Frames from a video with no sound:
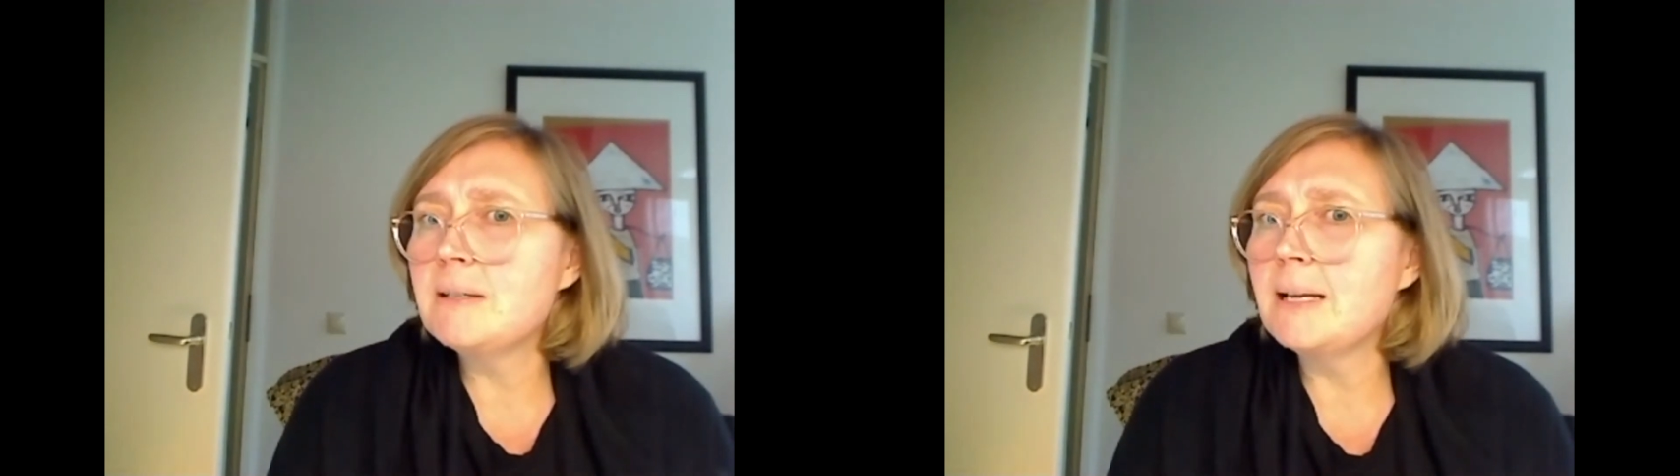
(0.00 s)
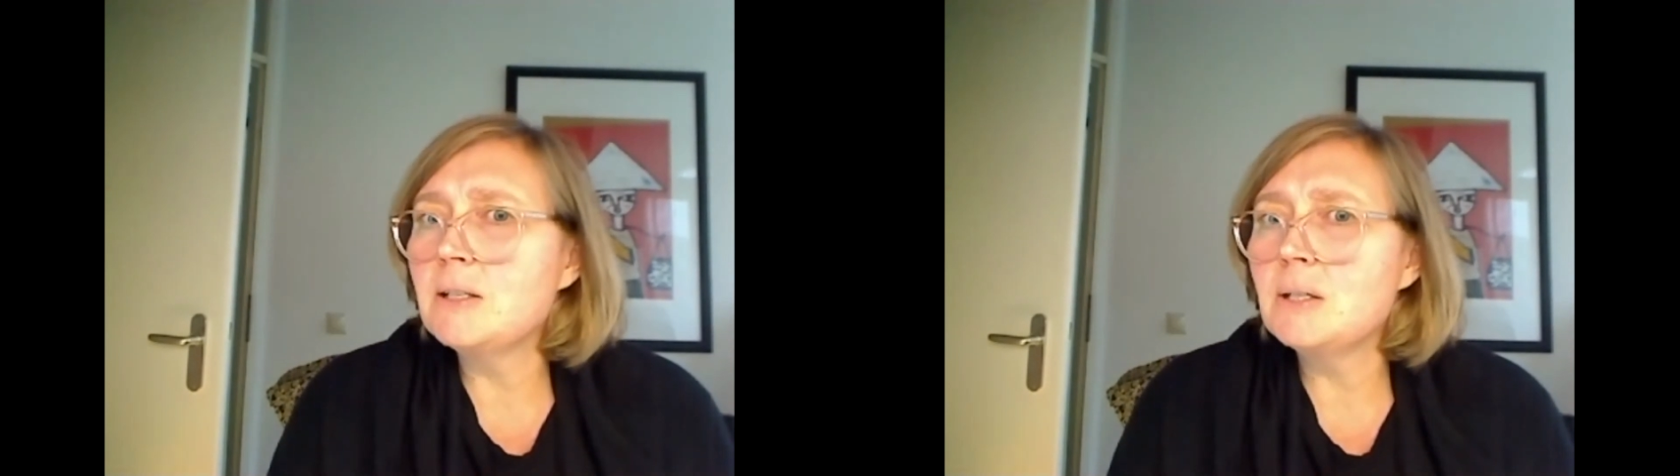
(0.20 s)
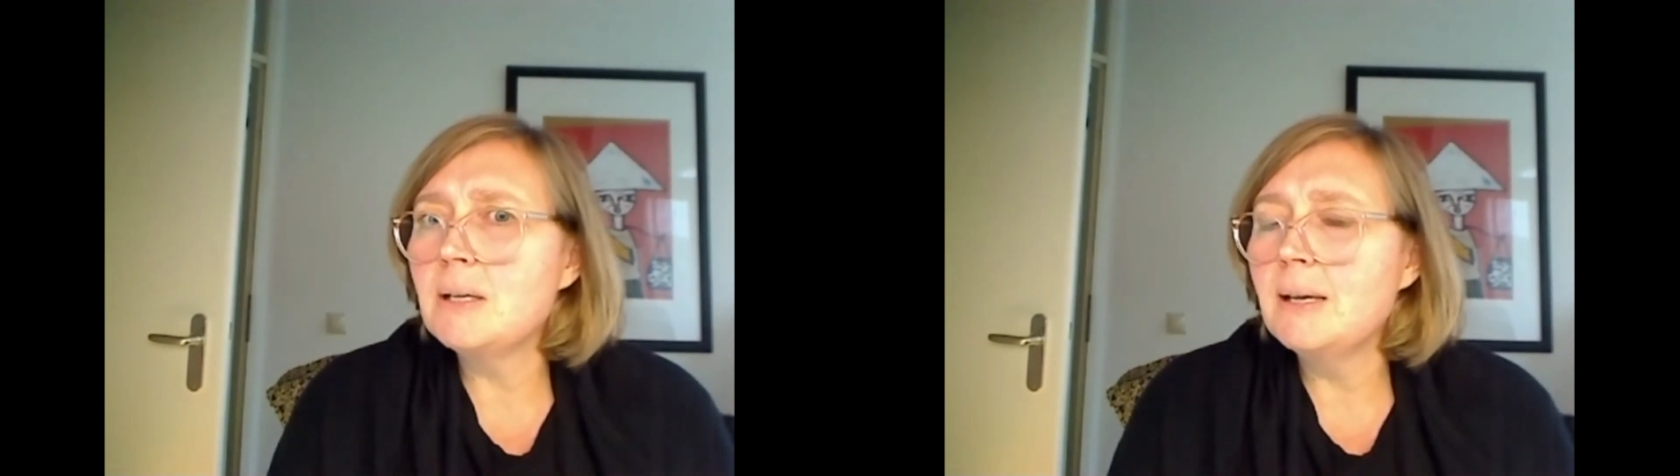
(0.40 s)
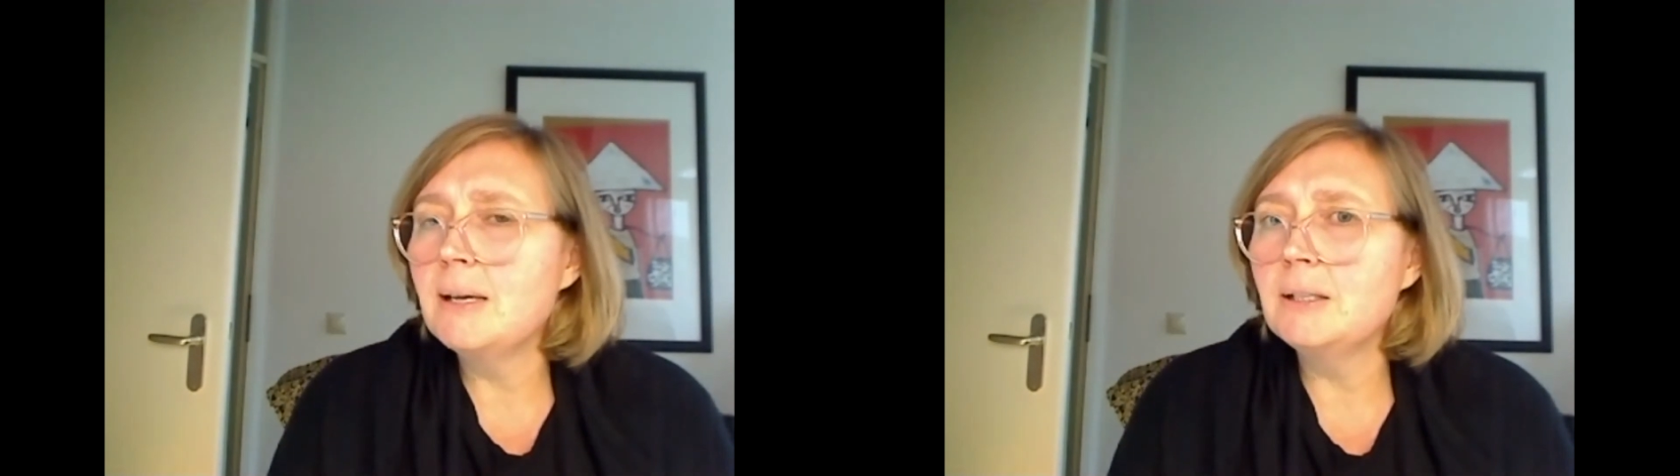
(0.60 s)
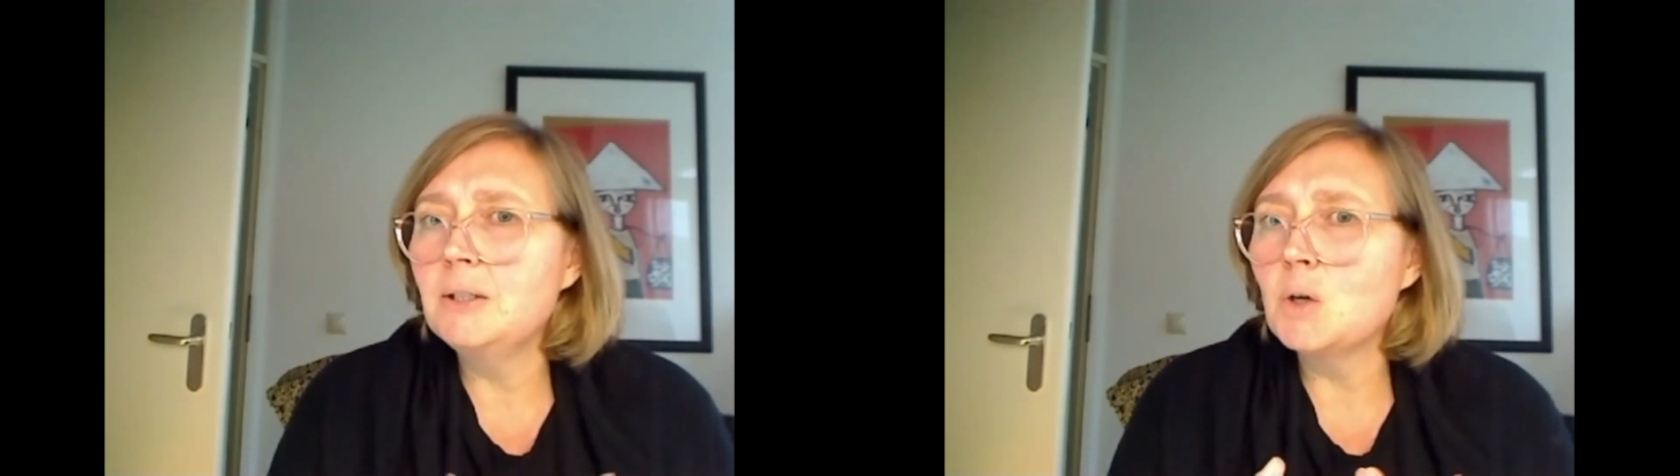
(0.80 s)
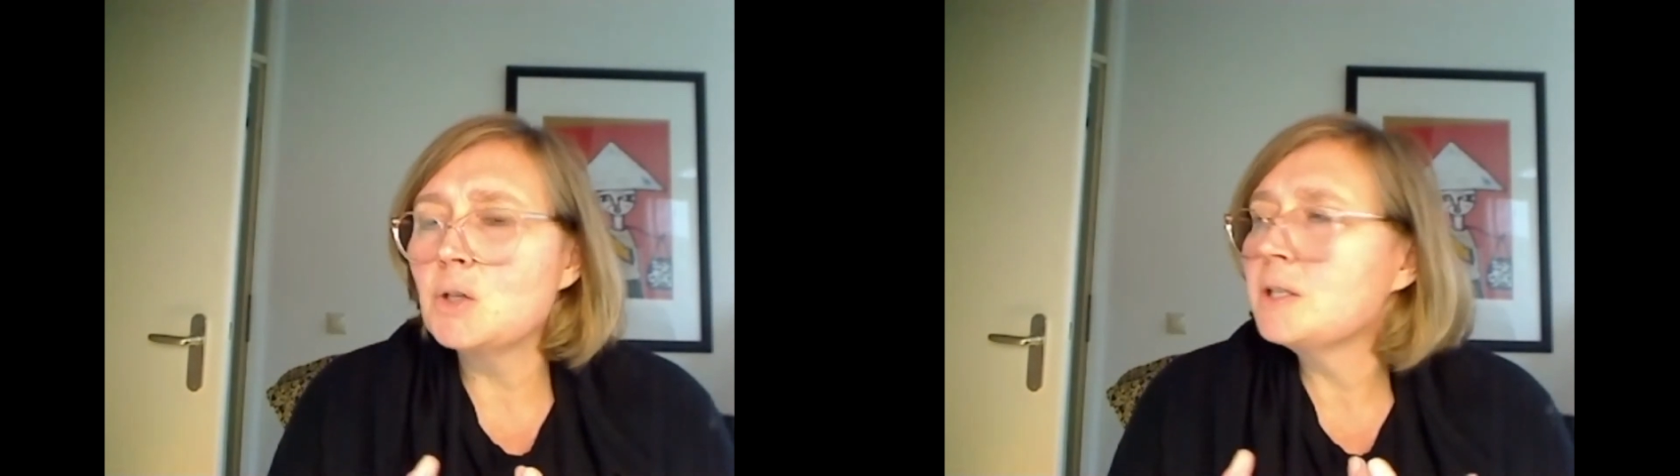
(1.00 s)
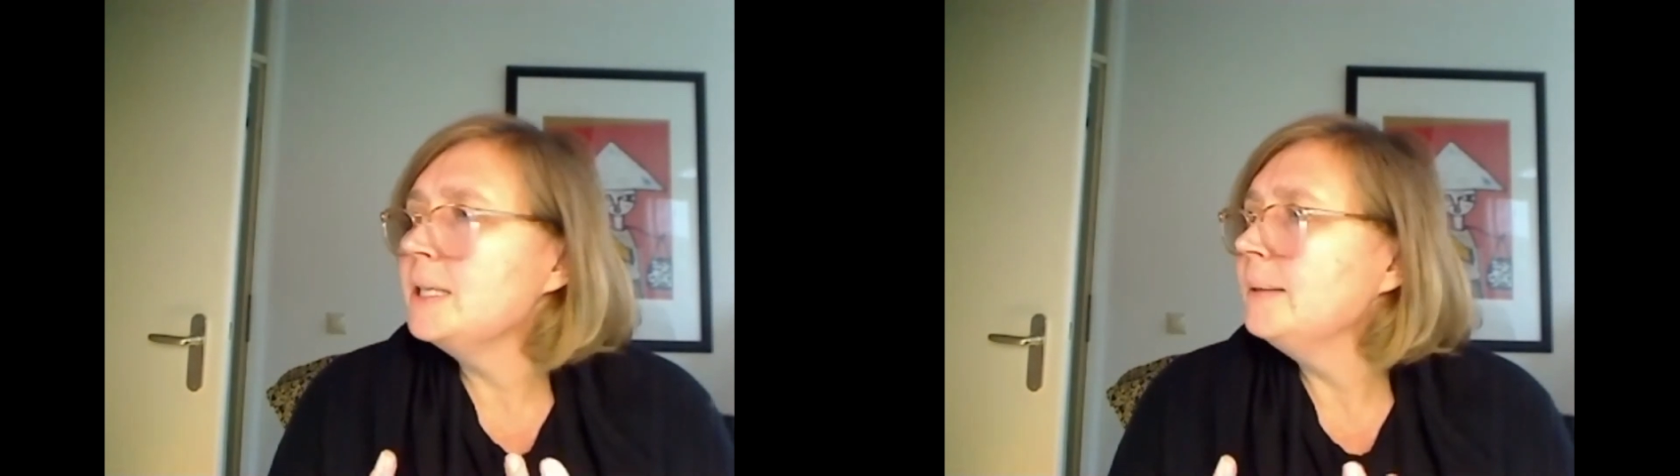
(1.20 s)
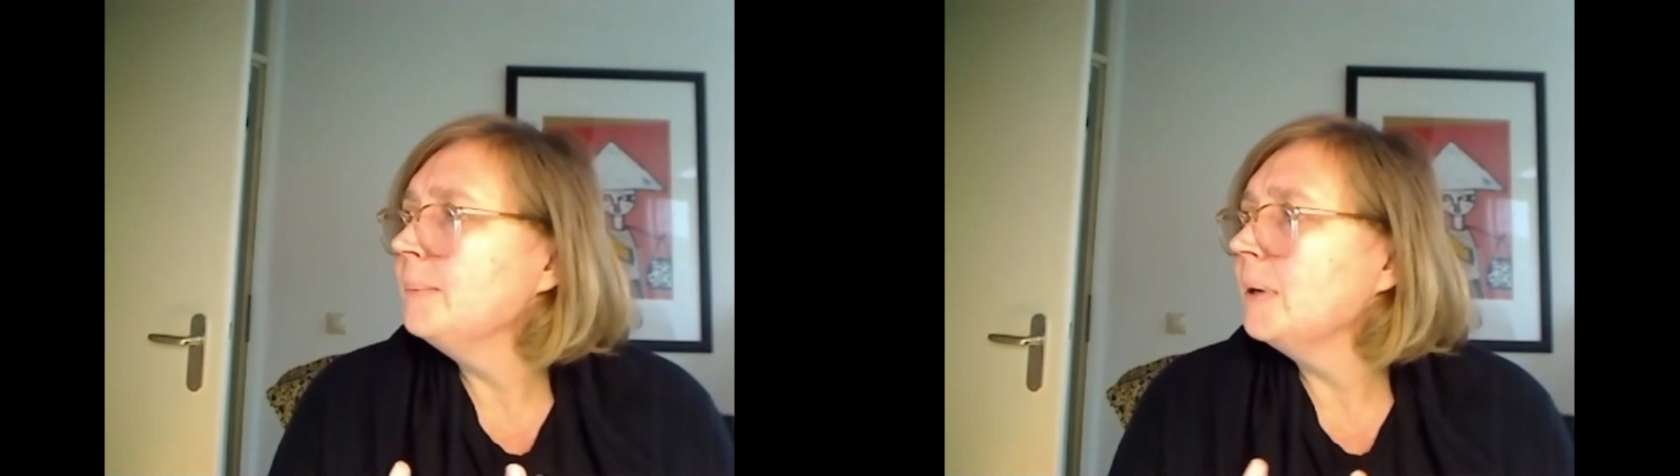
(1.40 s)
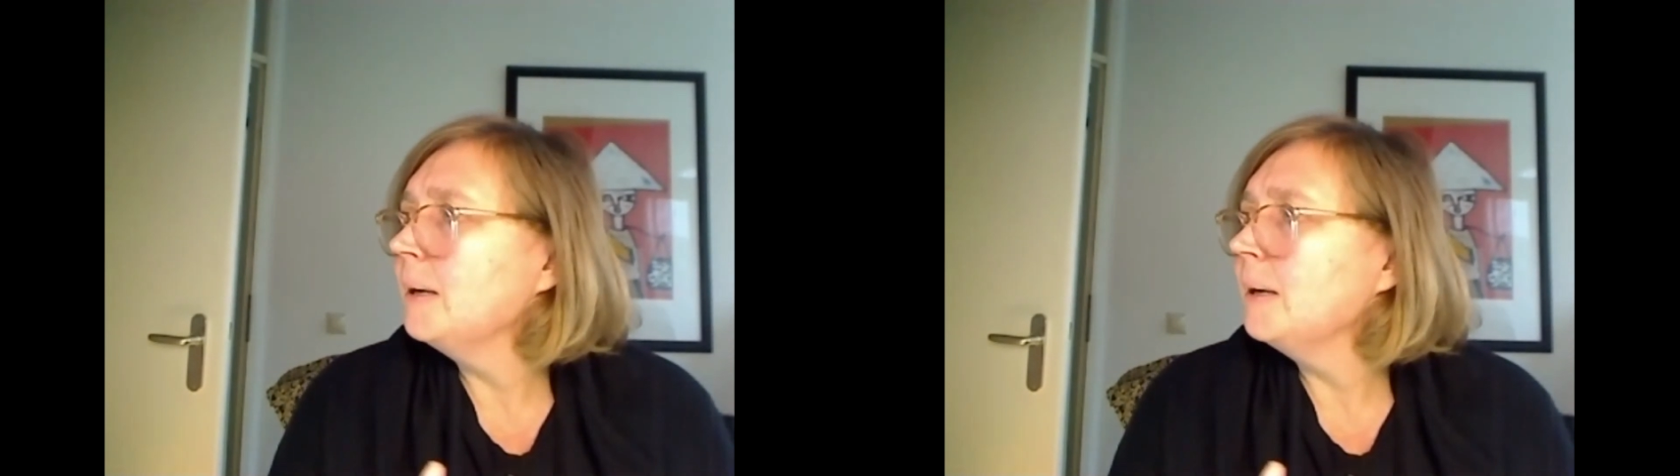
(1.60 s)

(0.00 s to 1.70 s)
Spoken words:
that your team